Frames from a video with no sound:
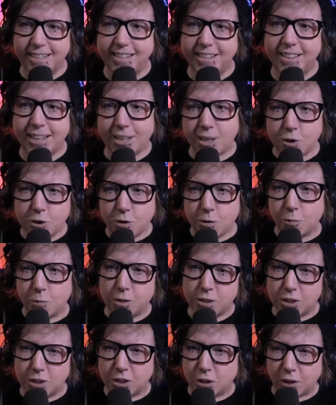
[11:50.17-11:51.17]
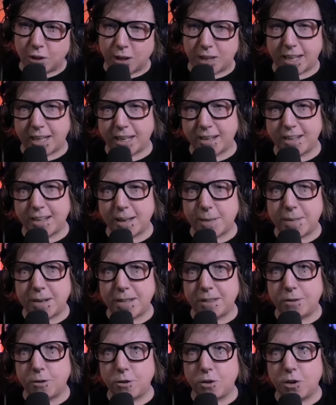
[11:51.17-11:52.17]
Like you knew it wasn't going to get. I
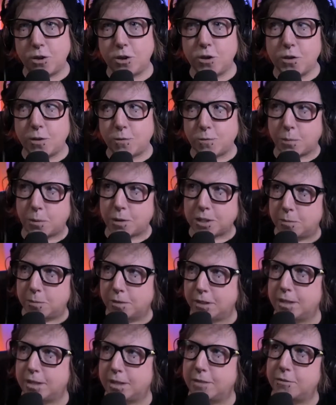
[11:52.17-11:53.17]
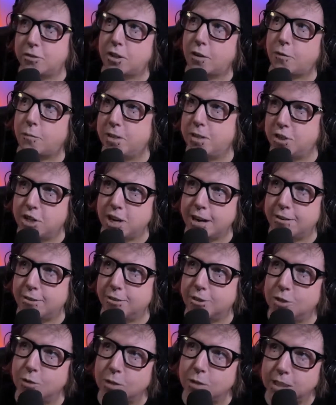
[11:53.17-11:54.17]
mean, you knew there was possibility of stuff being
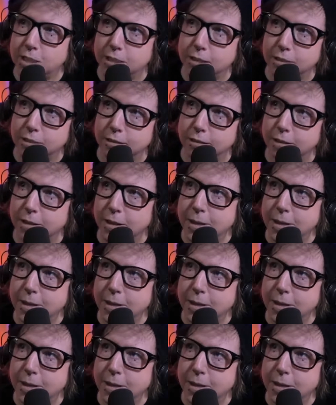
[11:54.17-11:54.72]
shared, so you didn't